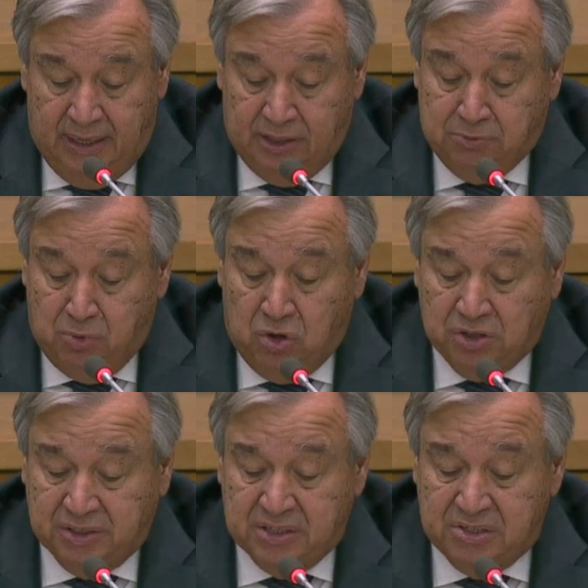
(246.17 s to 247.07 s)
and
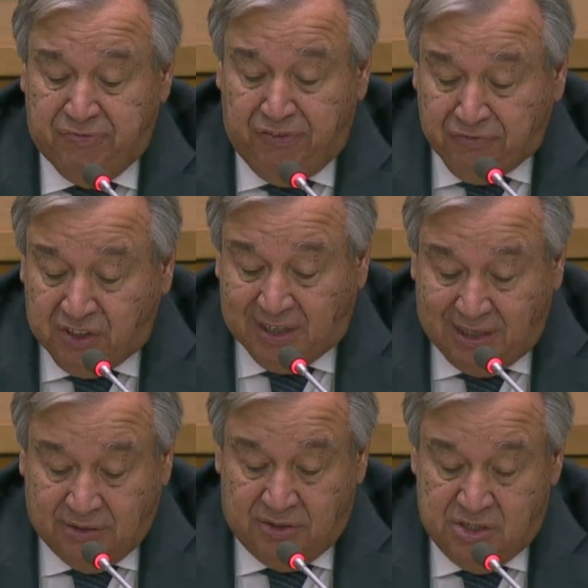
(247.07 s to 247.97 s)
more than 50
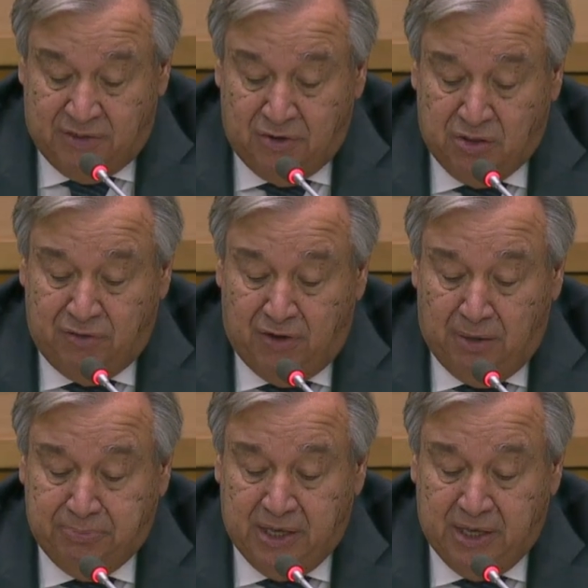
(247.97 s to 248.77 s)
countries have now developed